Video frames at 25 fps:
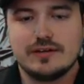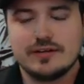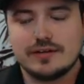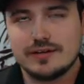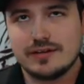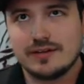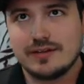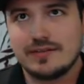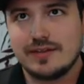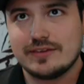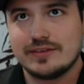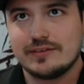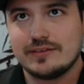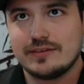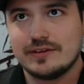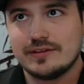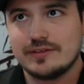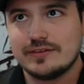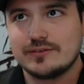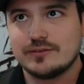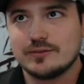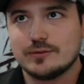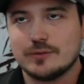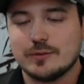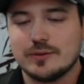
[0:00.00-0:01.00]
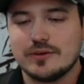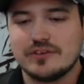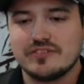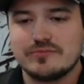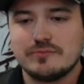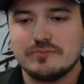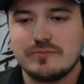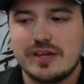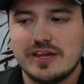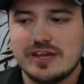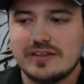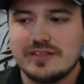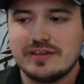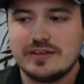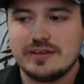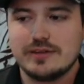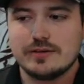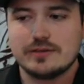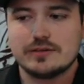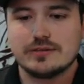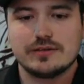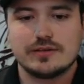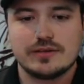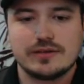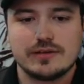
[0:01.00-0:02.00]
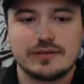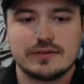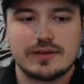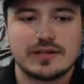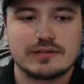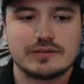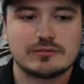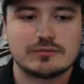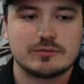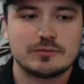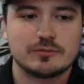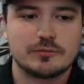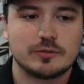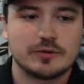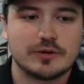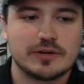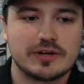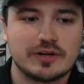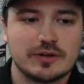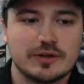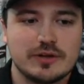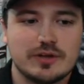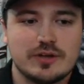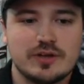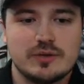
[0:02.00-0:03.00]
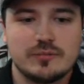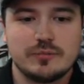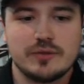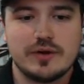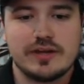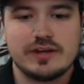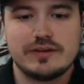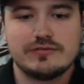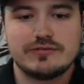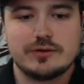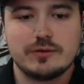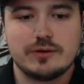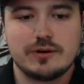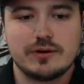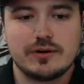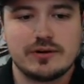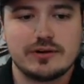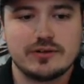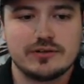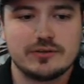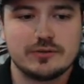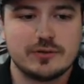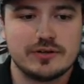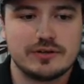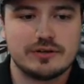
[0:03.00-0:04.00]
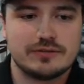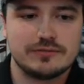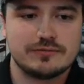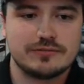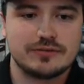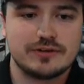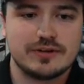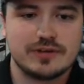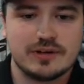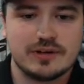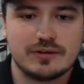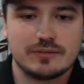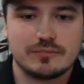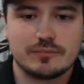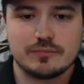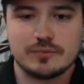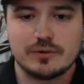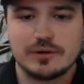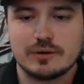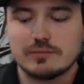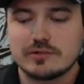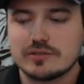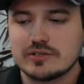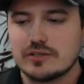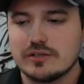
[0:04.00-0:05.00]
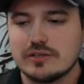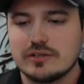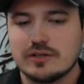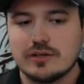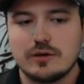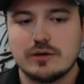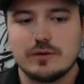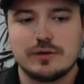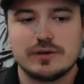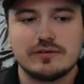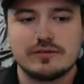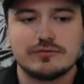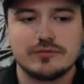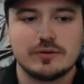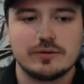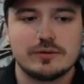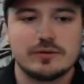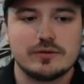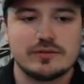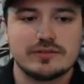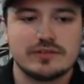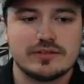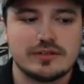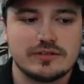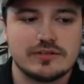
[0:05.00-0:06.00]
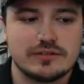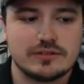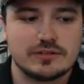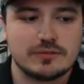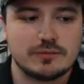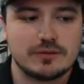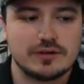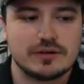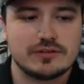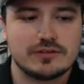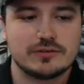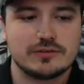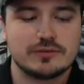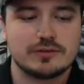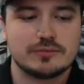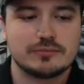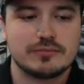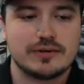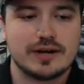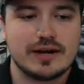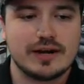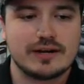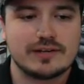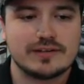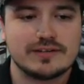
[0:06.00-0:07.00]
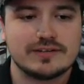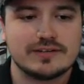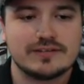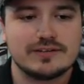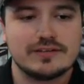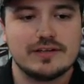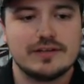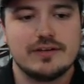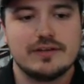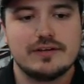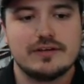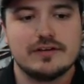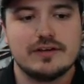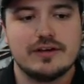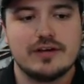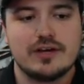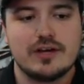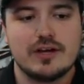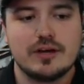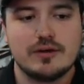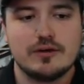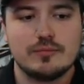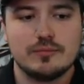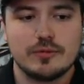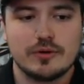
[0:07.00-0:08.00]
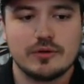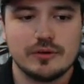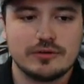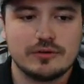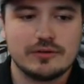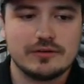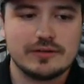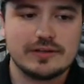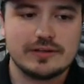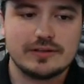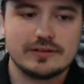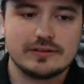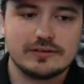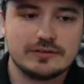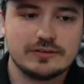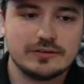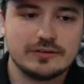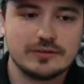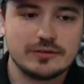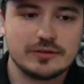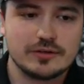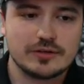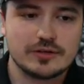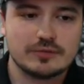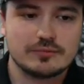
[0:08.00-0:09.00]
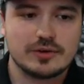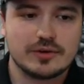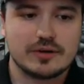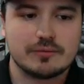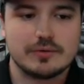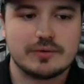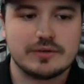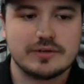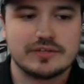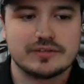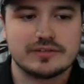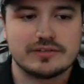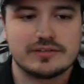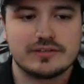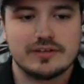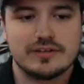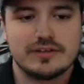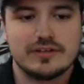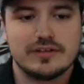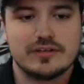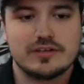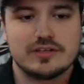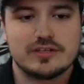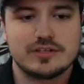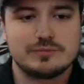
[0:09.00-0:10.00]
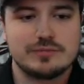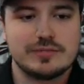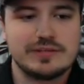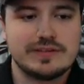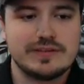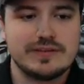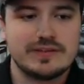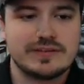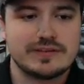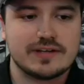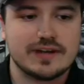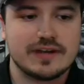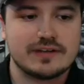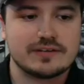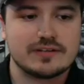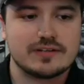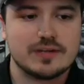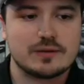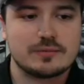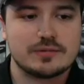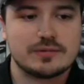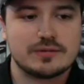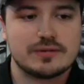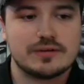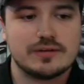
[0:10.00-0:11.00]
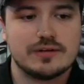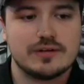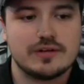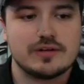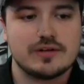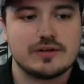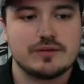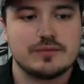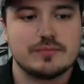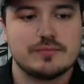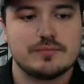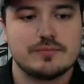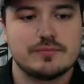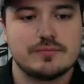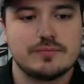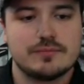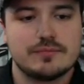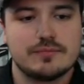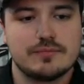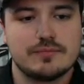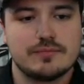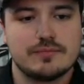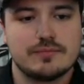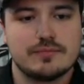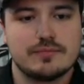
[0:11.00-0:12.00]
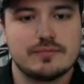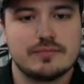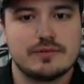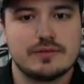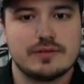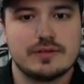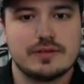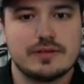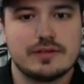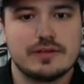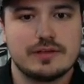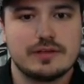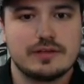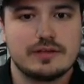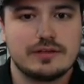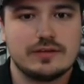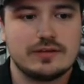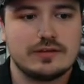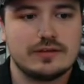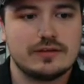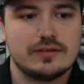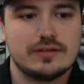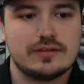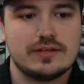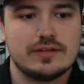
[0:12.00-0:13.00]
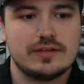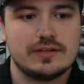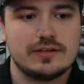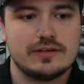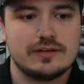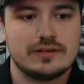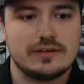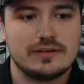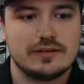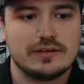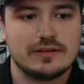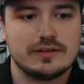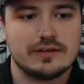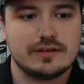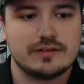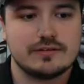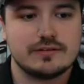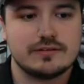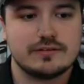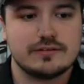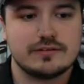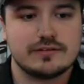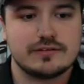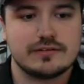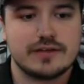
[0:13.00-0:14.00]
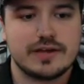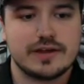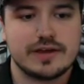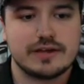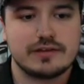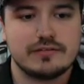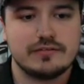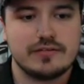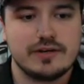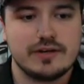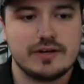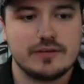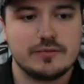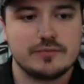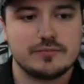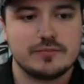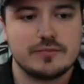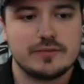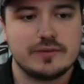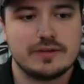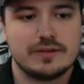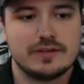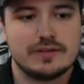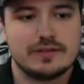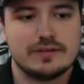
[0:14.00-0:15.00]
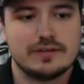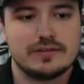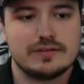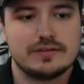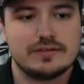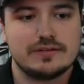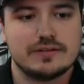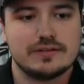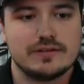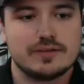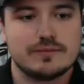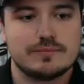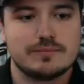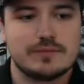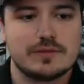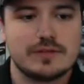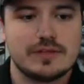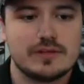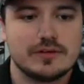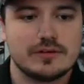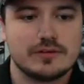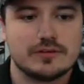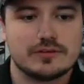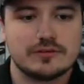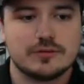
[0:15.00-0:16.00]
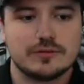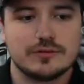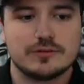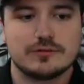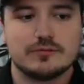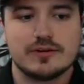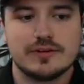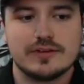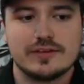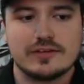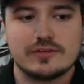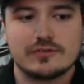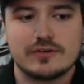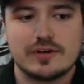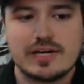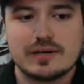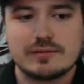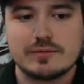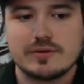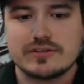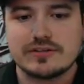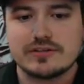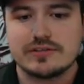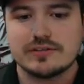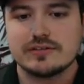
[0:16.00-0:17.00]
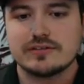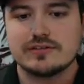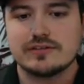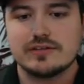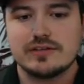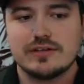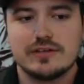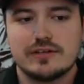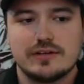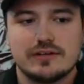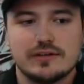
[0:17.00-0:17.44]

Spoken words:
That does sort of make these less rewarding. But if you are sort of pretty much good to go on influence and you just want to sort of practice, a good thing that, you know, you can probably just speed these guys up and then just activate them, and then you can sort of run the training missions.